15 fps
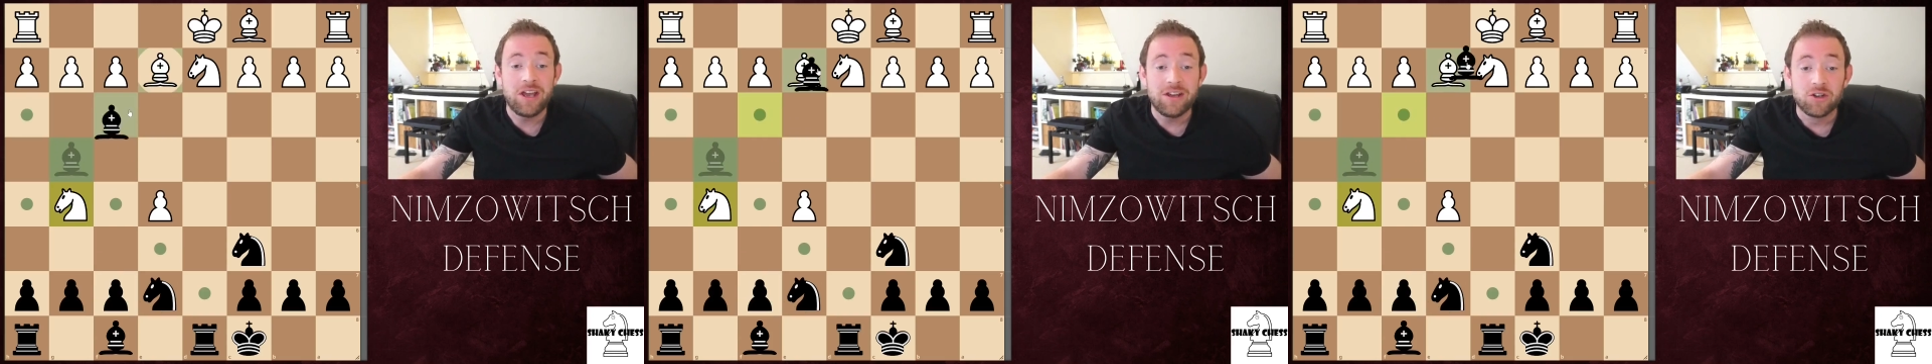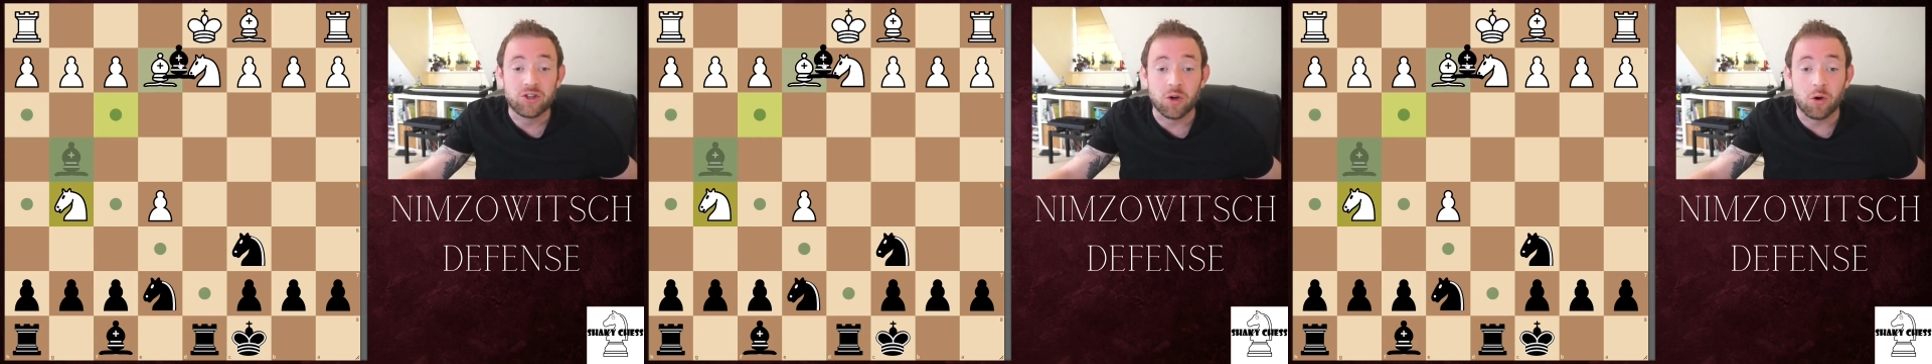
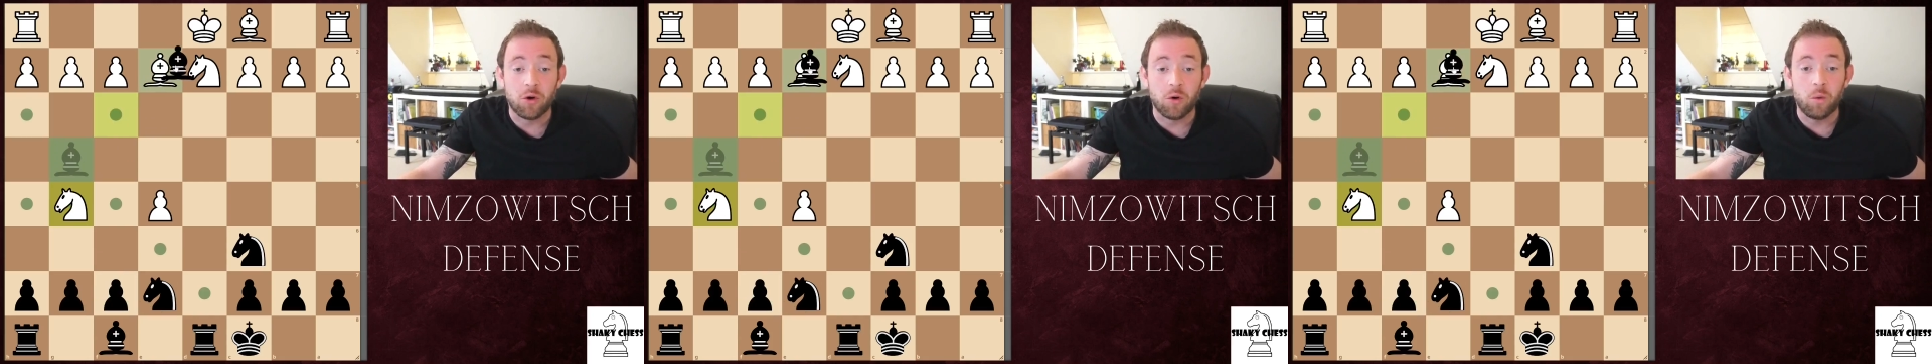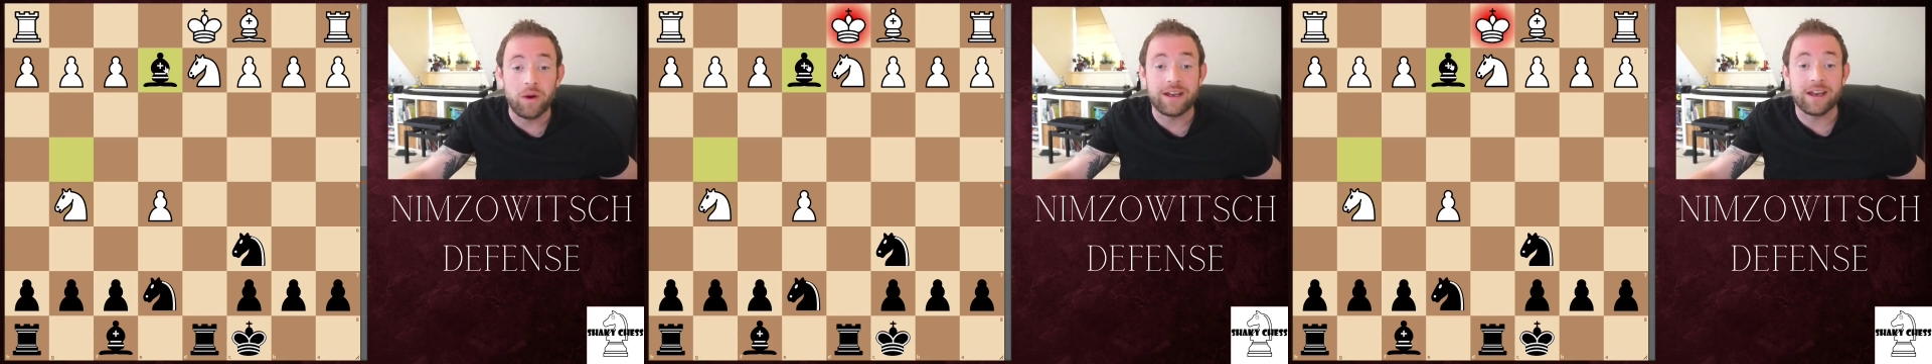
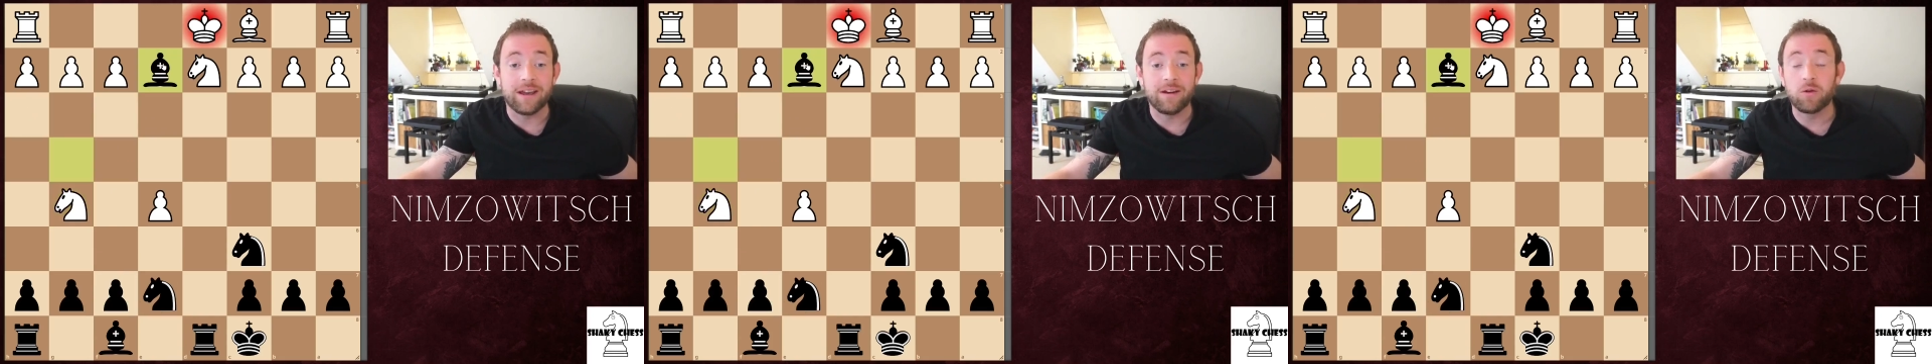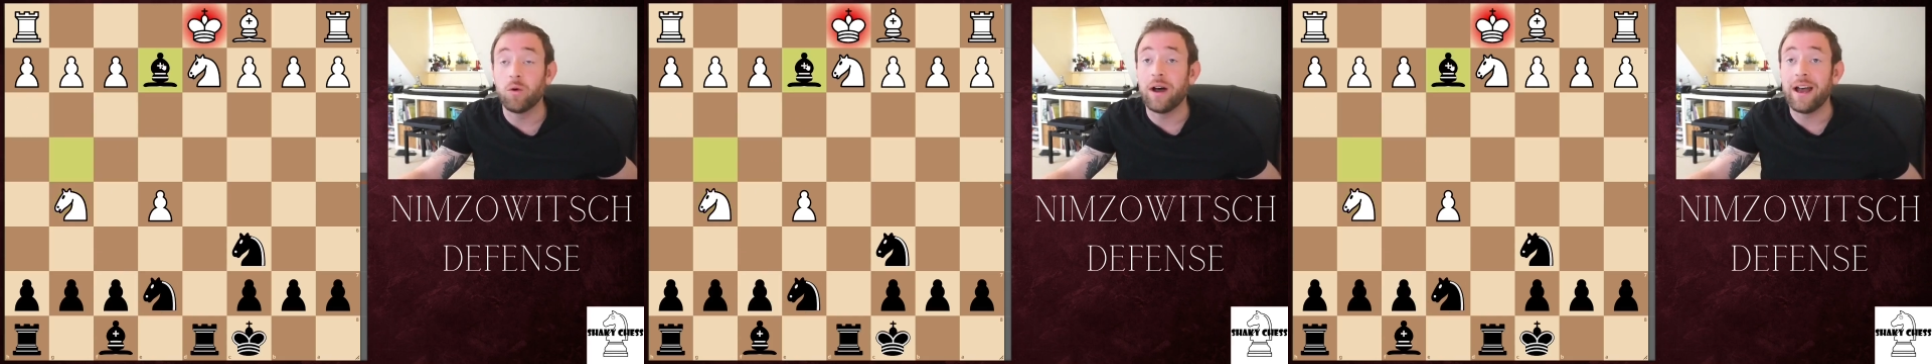So we
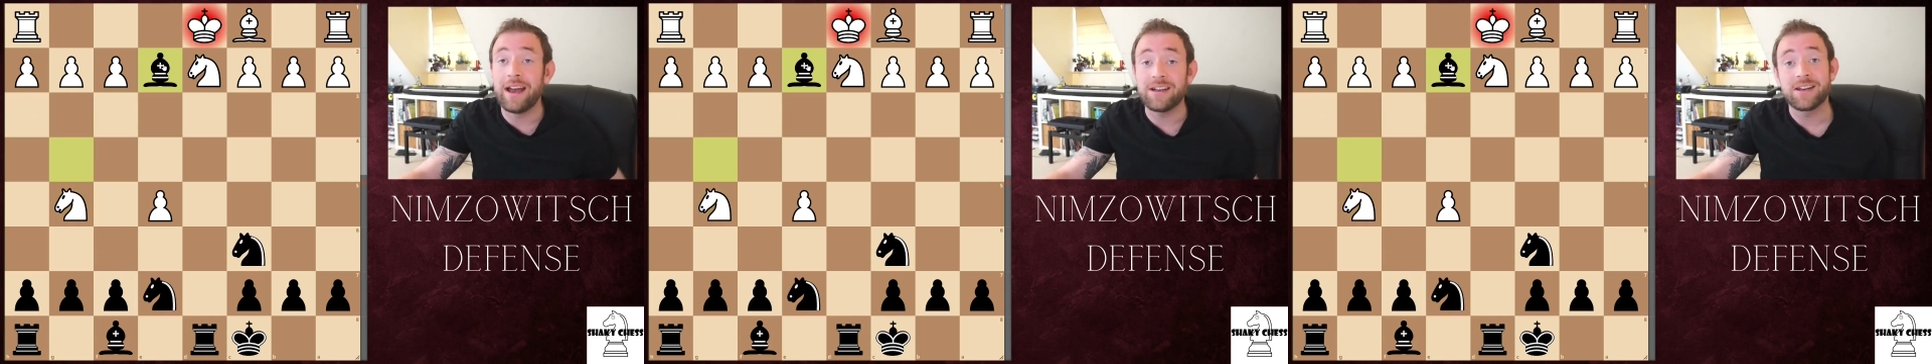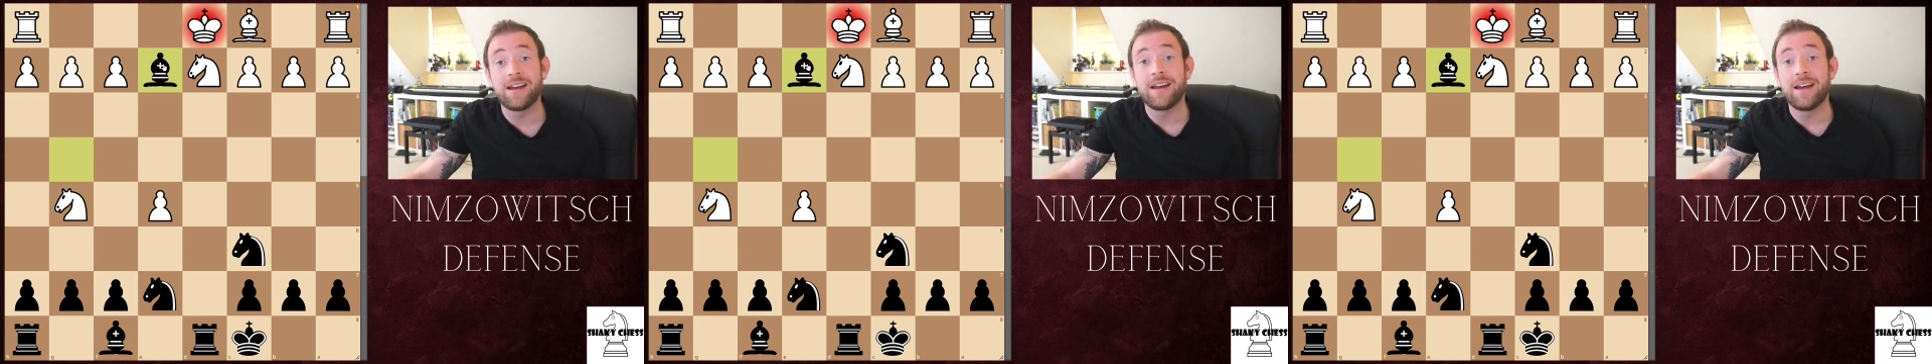can go
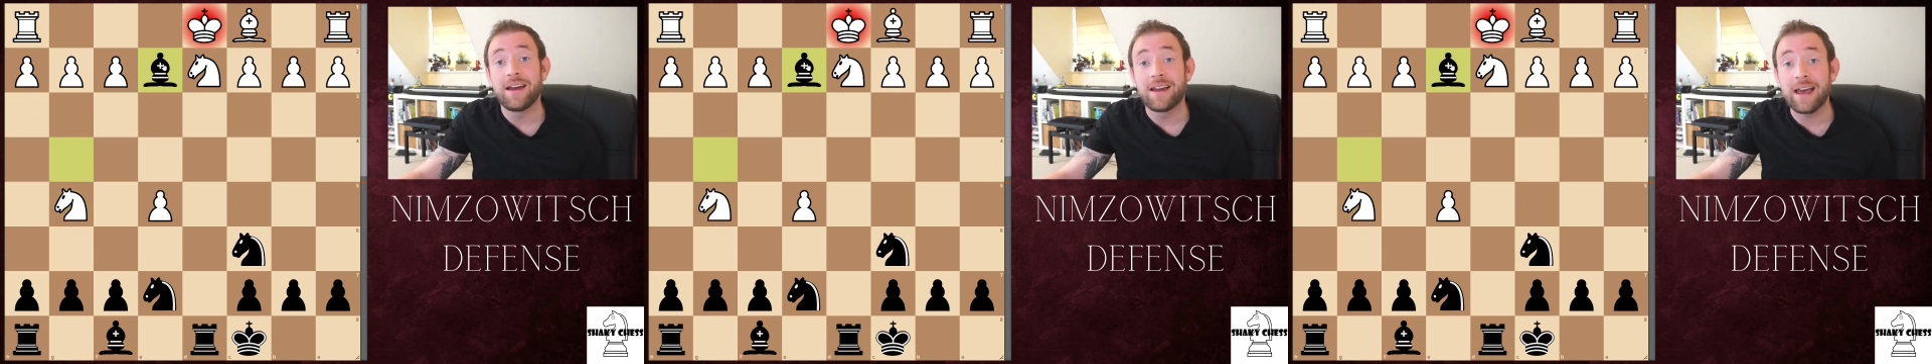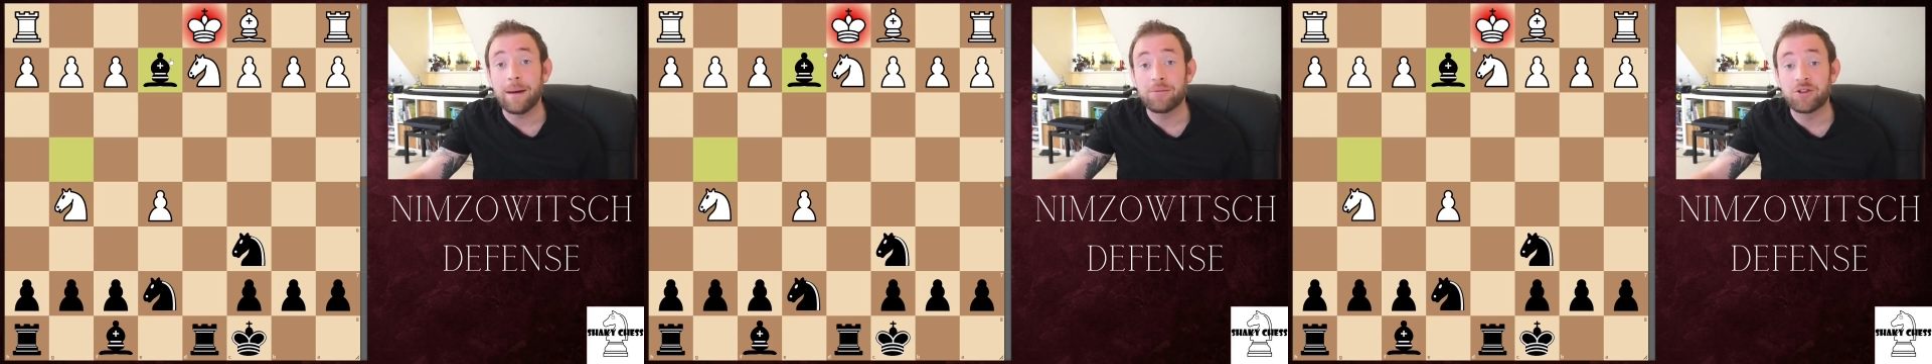ahead,
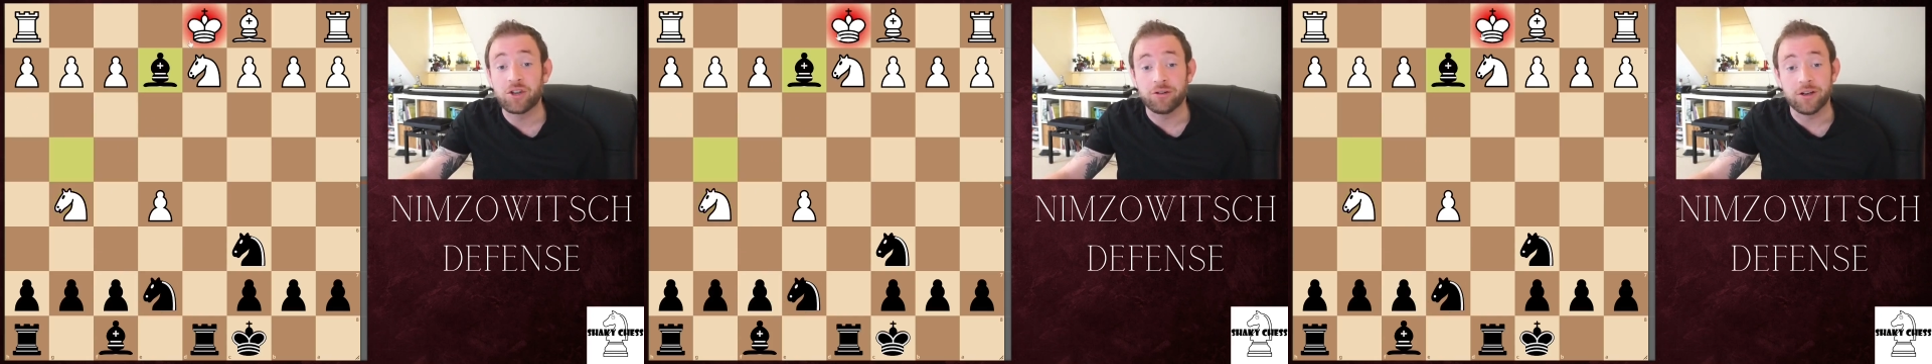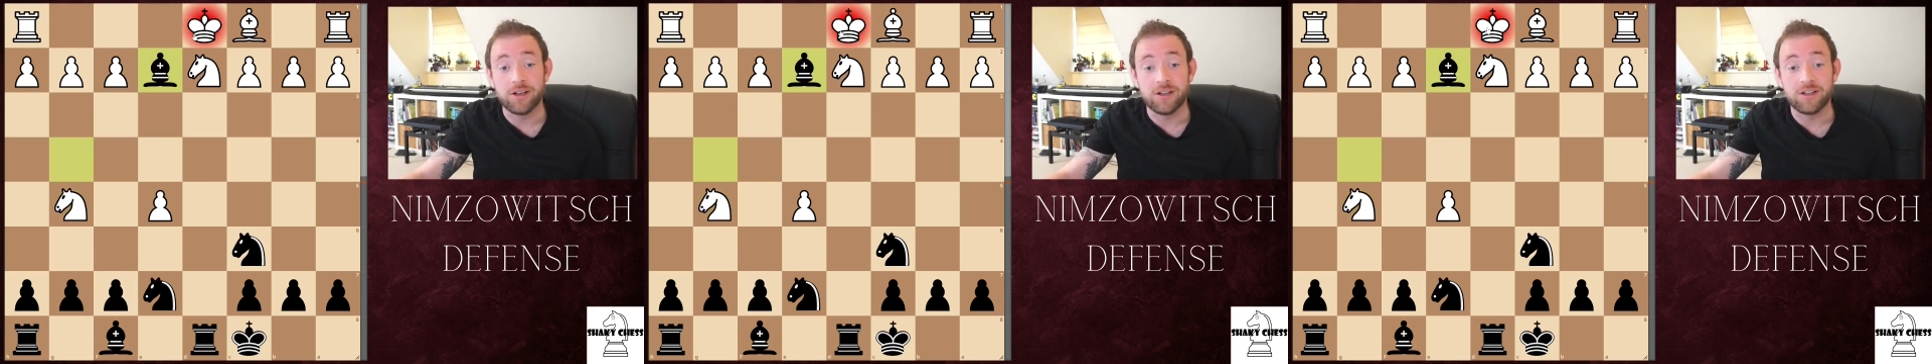
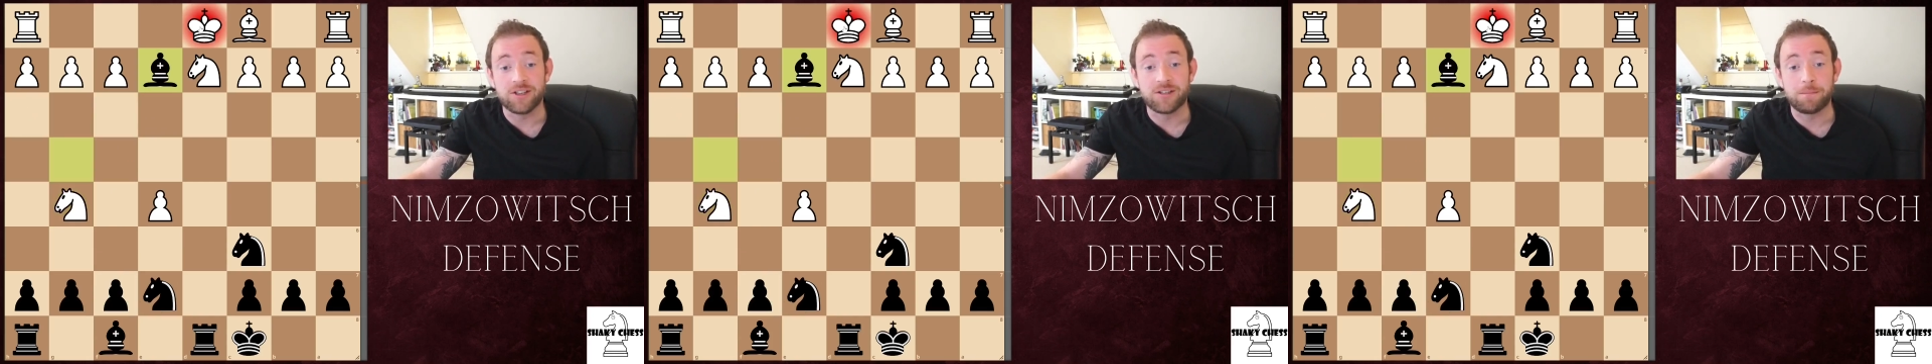capture his